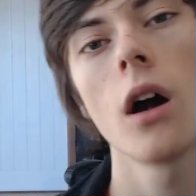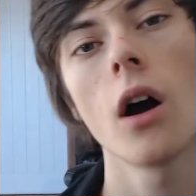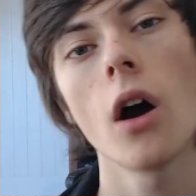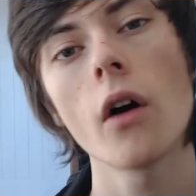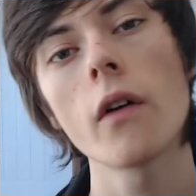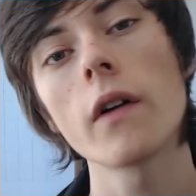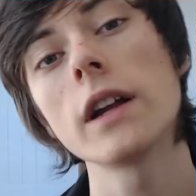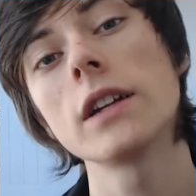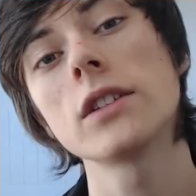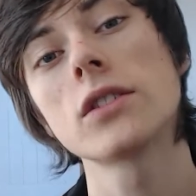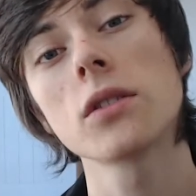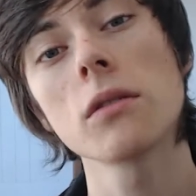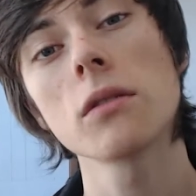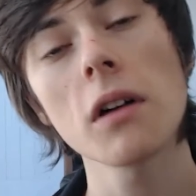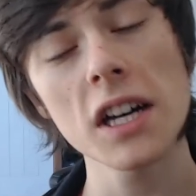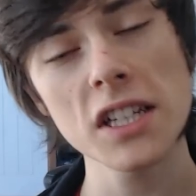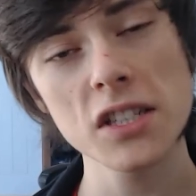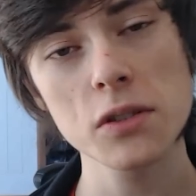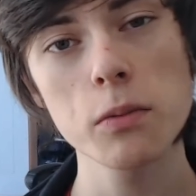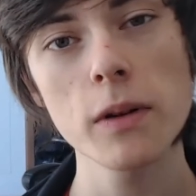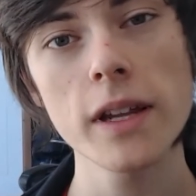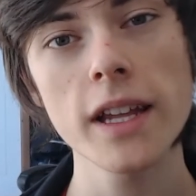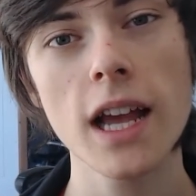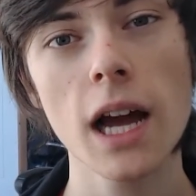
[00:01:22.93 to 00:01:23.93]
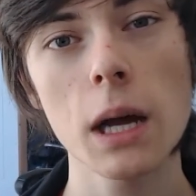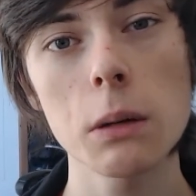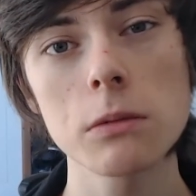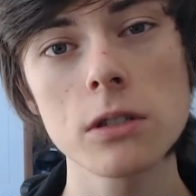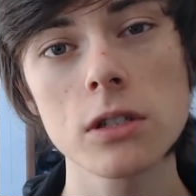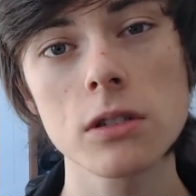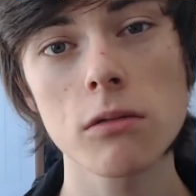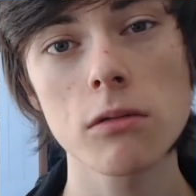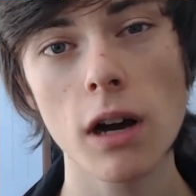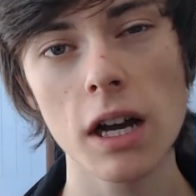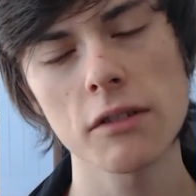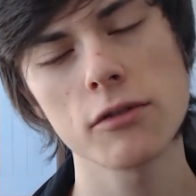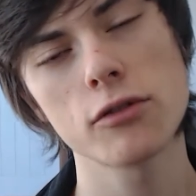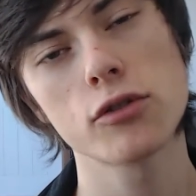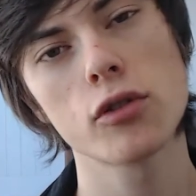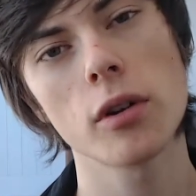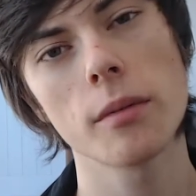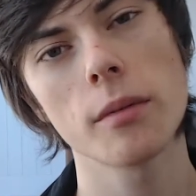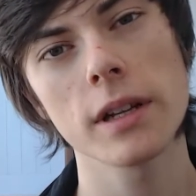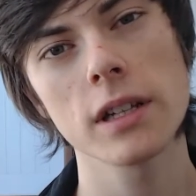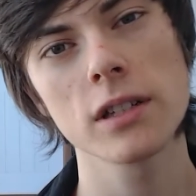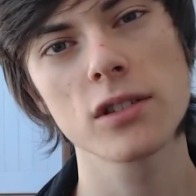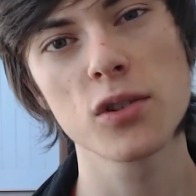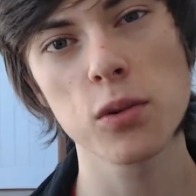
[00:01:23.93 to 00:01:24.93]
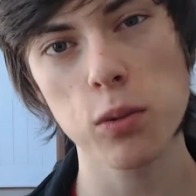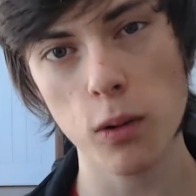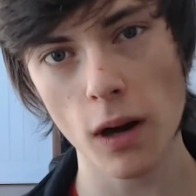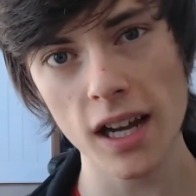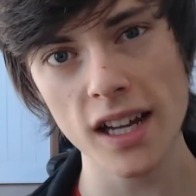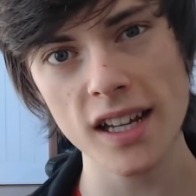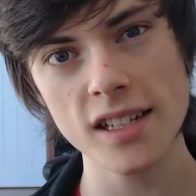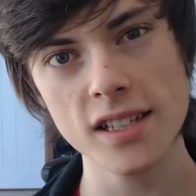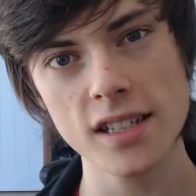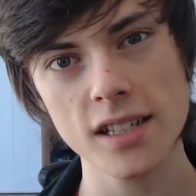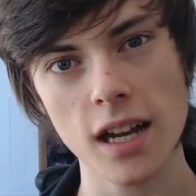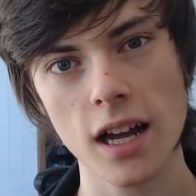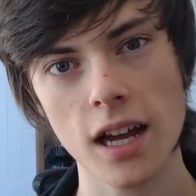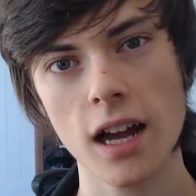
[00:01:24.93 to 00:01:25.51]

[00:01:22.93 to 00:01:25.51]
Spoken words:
Alright, so last week I was live streaming twice.